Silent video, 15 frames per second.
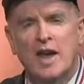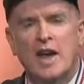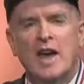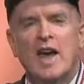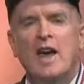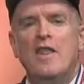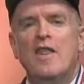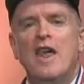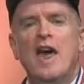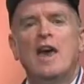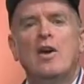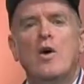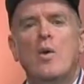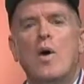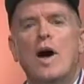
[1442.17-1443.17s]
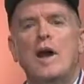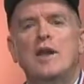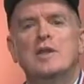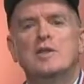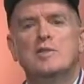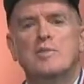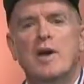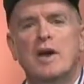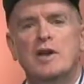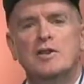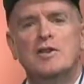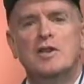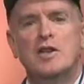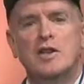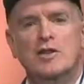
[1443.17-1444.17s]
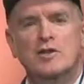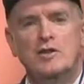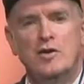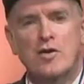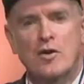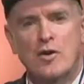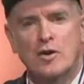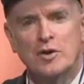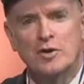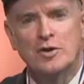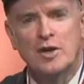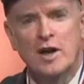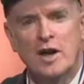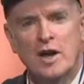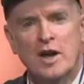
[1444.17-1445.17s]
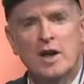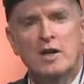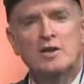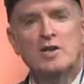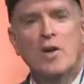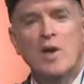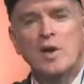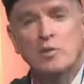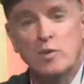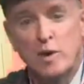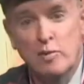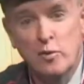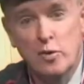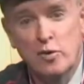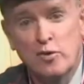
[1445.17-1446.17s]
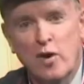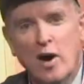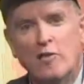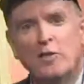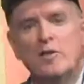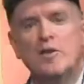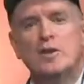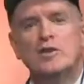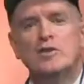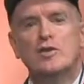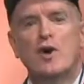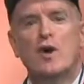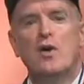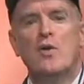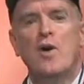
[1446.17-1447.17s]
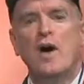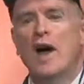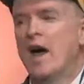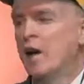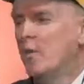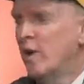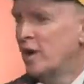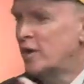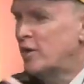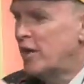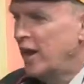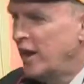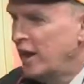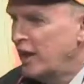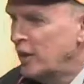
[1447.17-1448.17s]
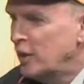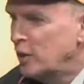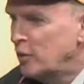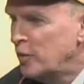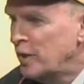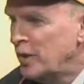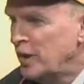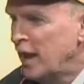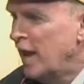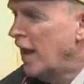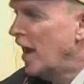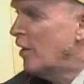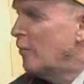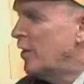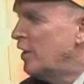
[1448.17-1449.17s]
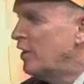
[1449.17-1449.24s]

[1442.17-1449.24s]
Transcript: And that quiet space is yours. So as we move off of this show, I want to thank Hillary, I want to